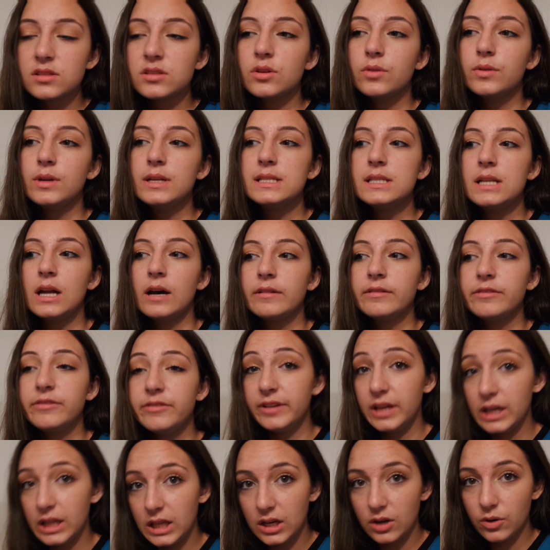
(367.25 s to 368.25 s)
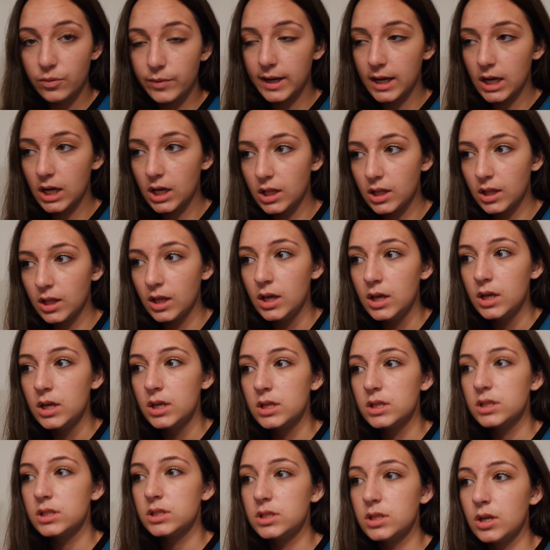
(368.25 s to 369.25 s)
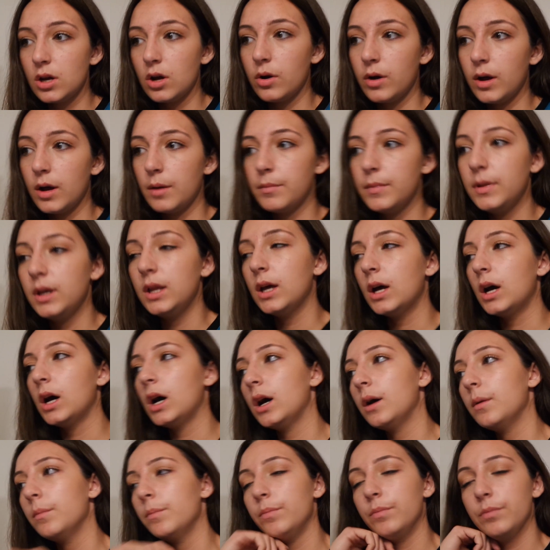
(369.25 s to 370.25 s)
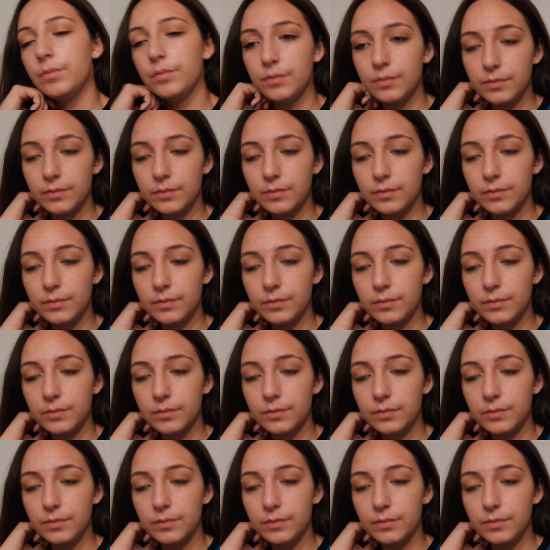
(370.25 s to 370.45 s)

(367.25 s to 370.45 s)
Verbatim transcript: So he's not feeling well. So I'm going to um,